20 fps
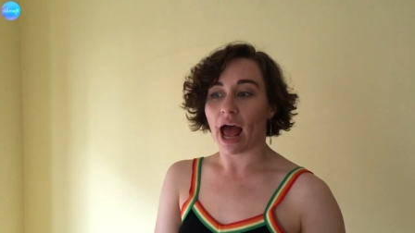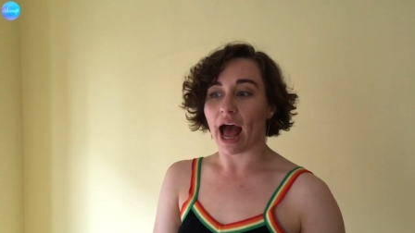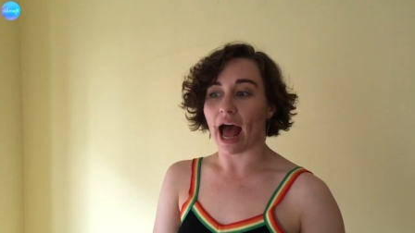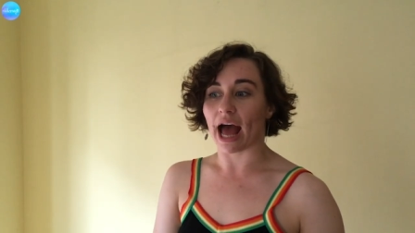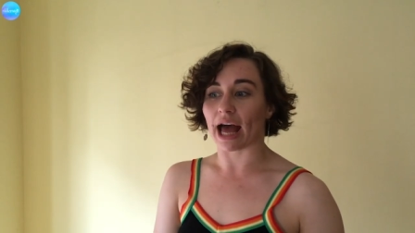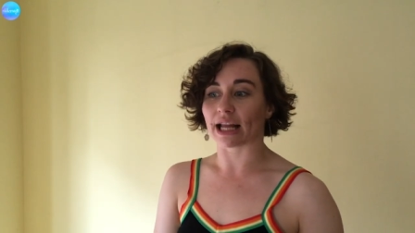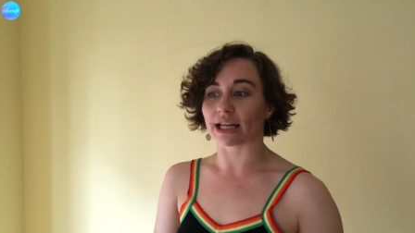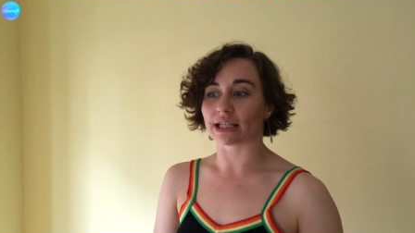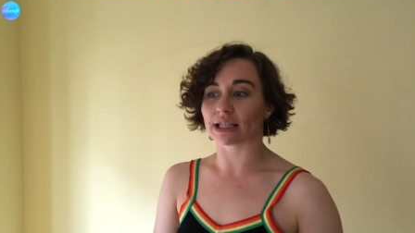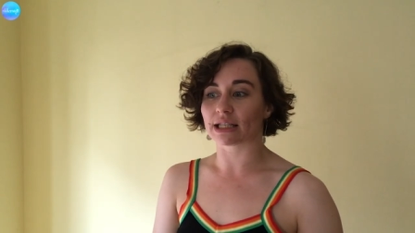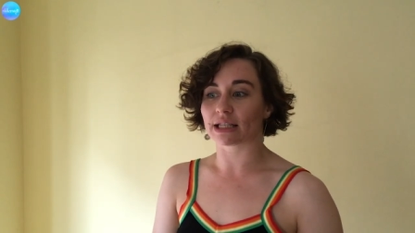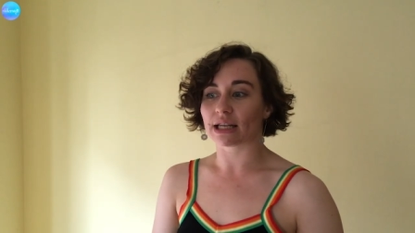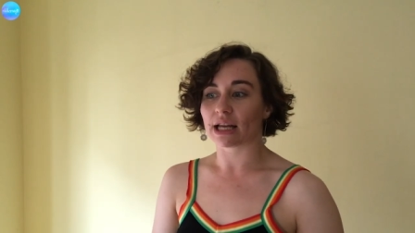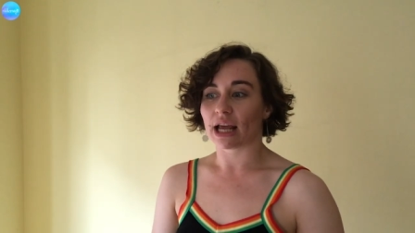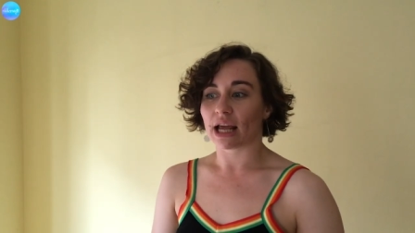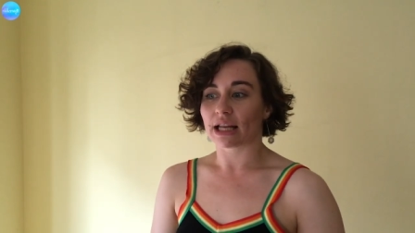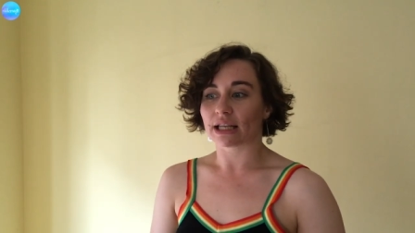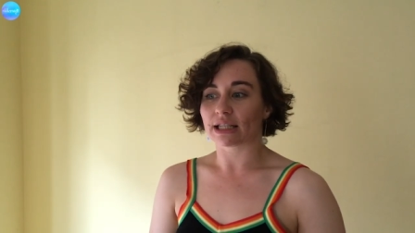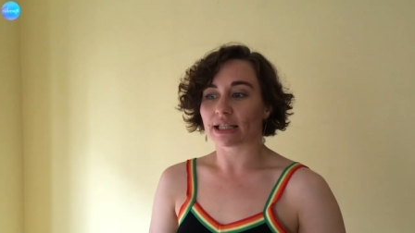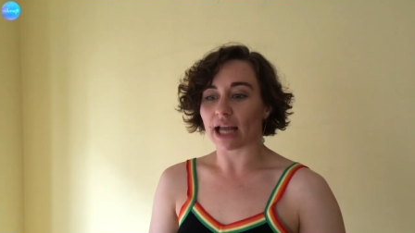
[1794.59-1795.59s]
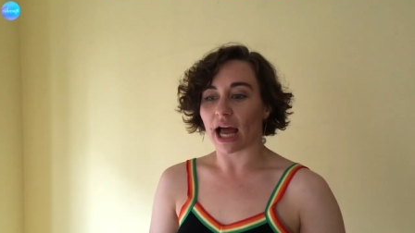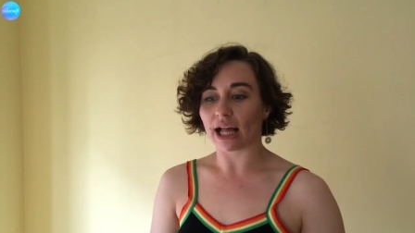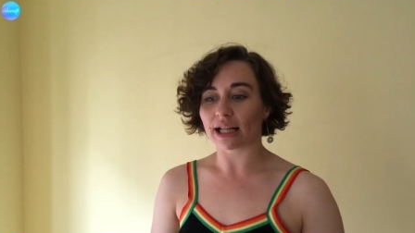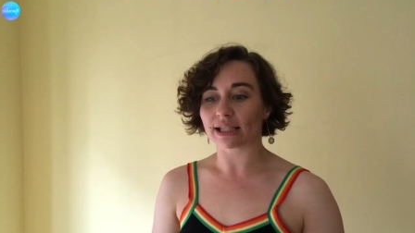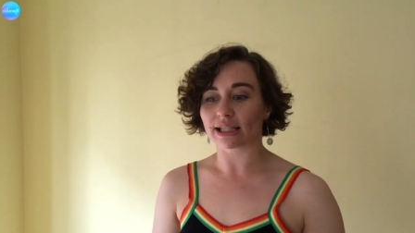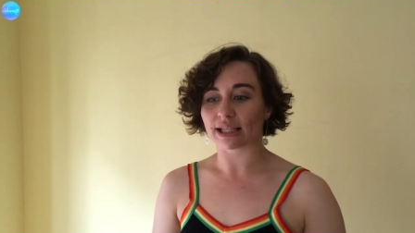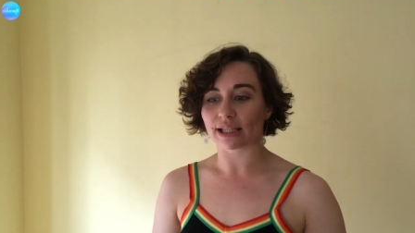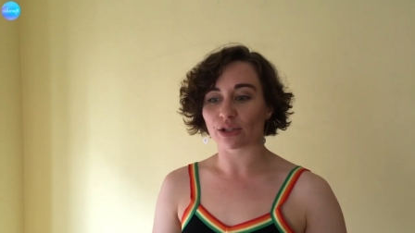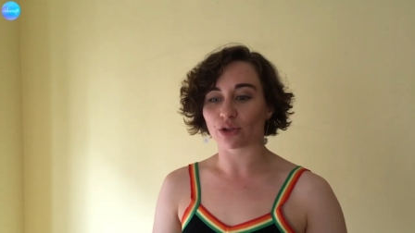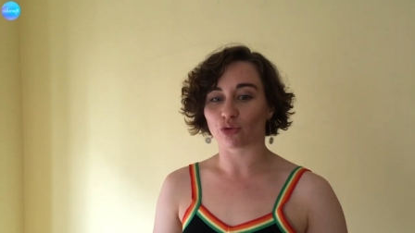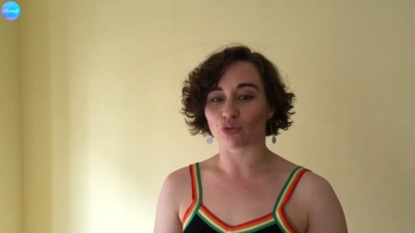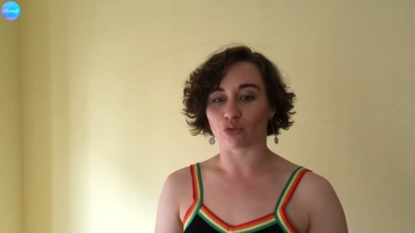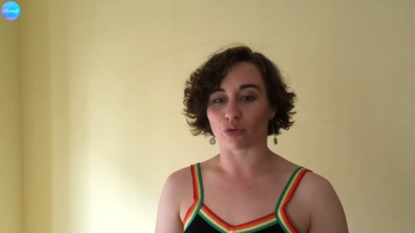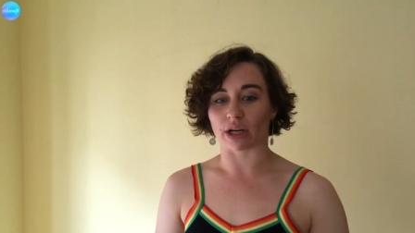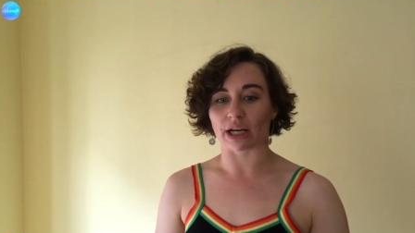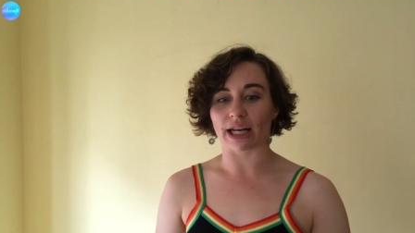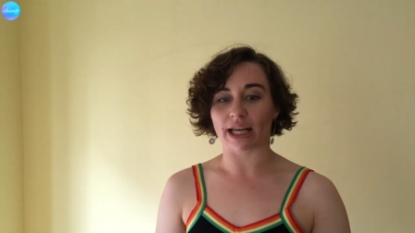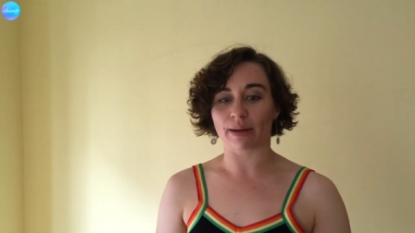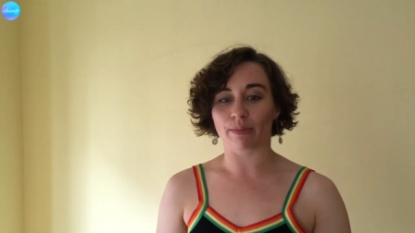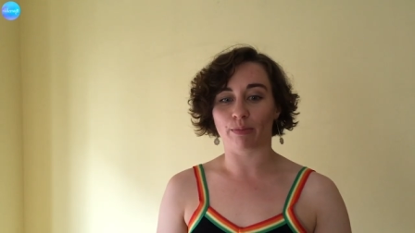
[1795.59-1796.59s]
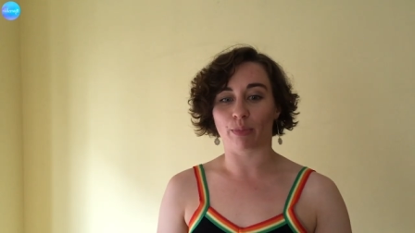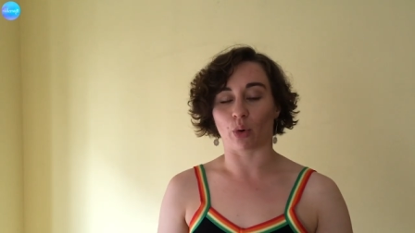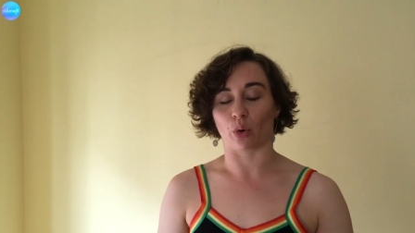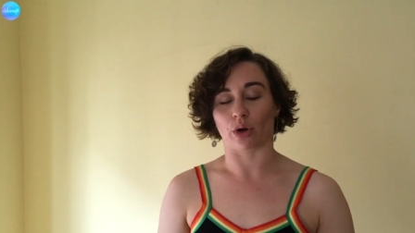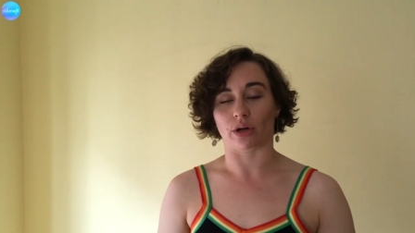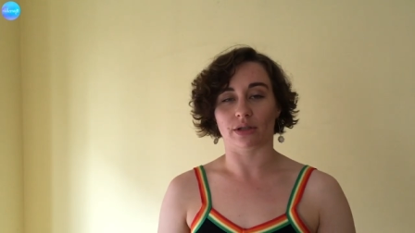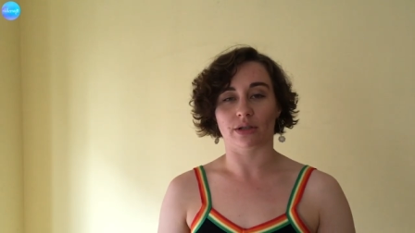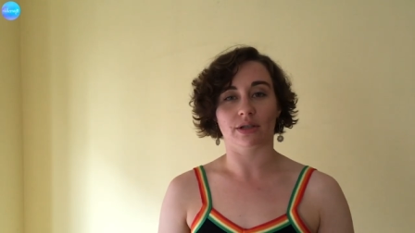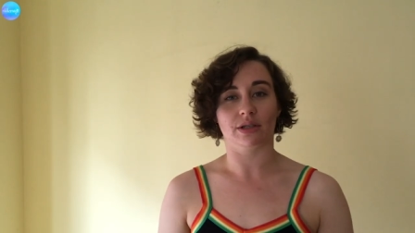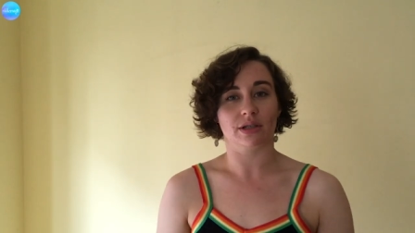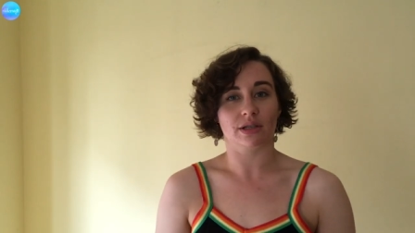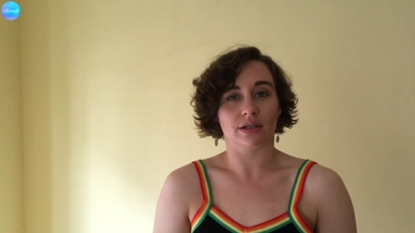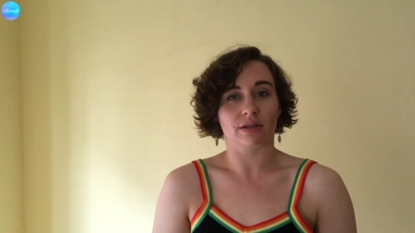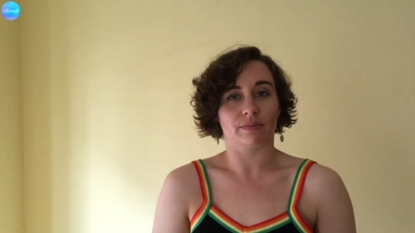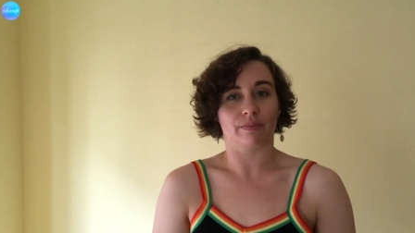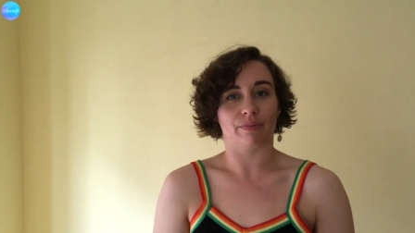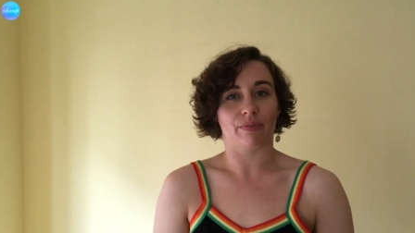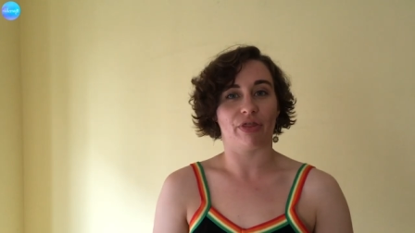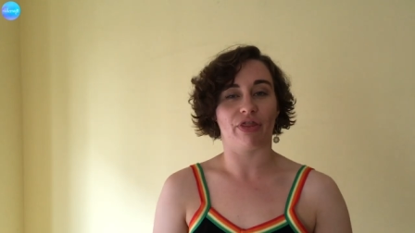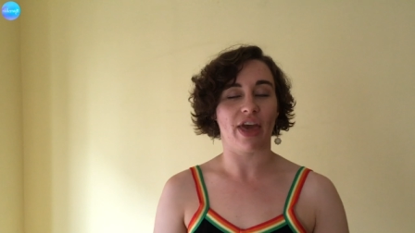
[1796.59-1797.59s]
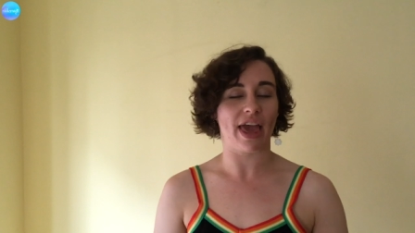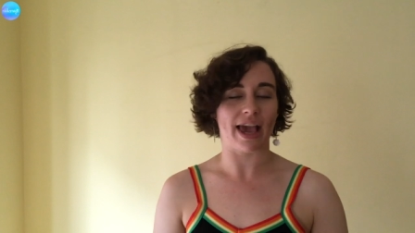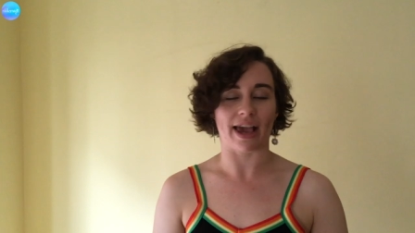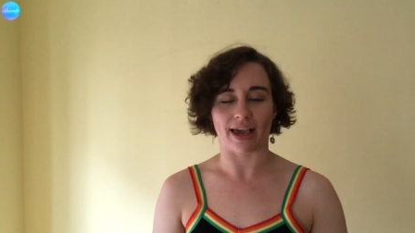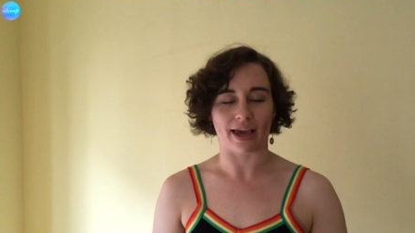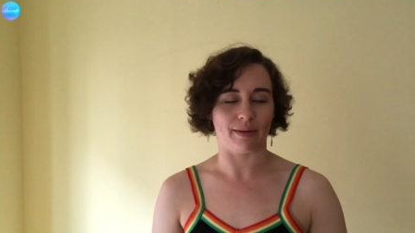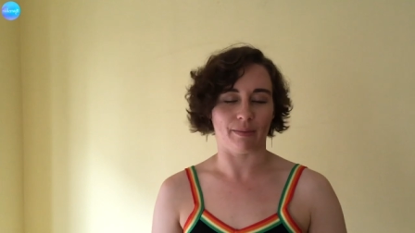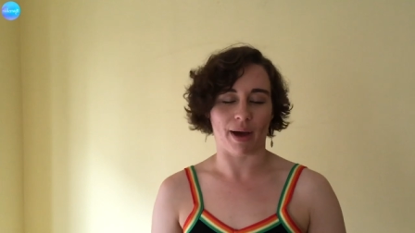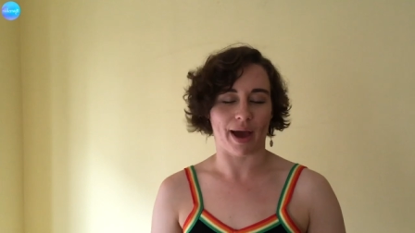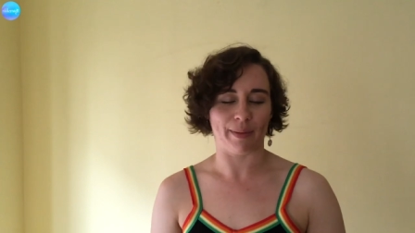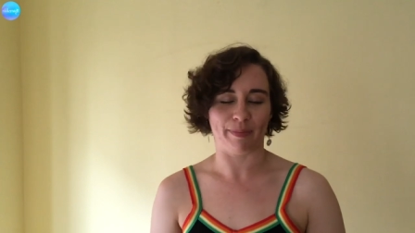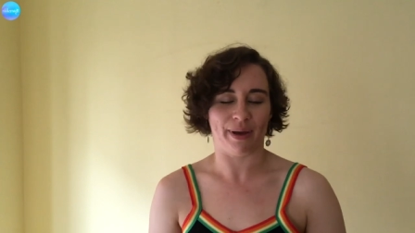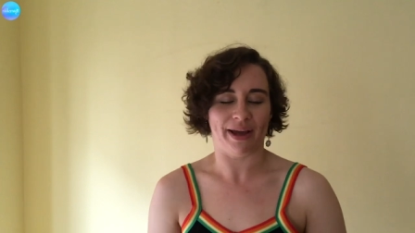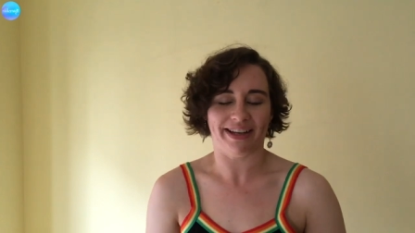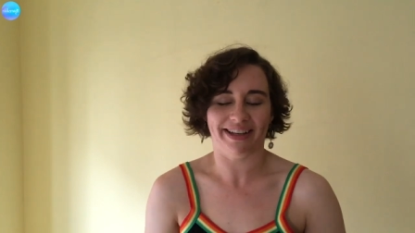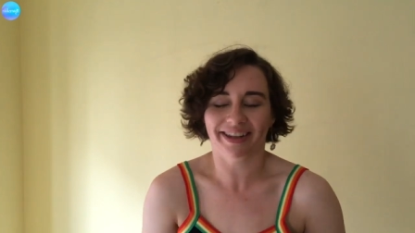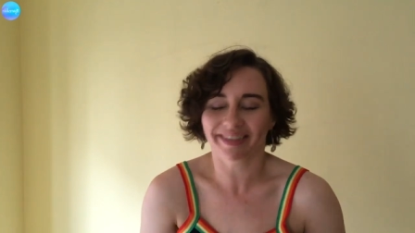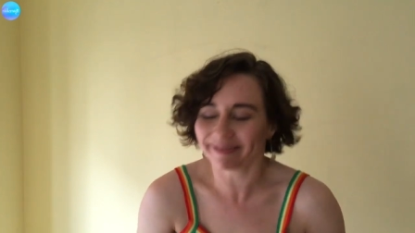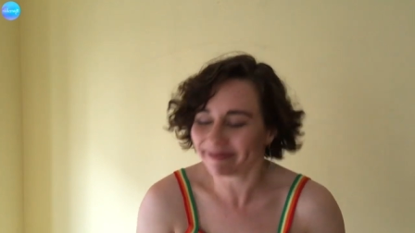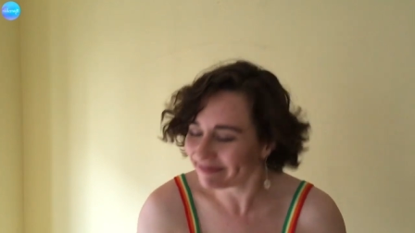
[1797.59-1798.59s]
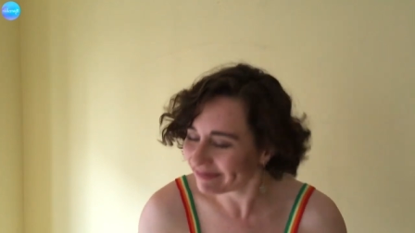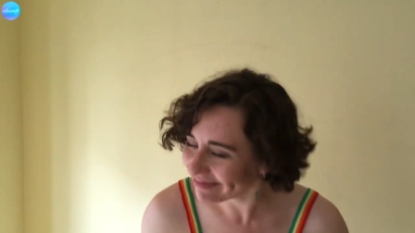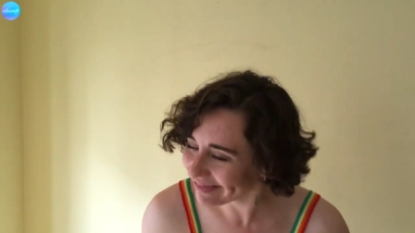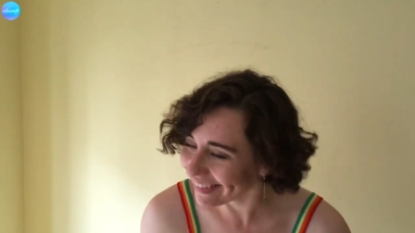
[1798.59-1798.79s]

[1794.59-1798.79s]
And dance is a really important thing, in my opinion.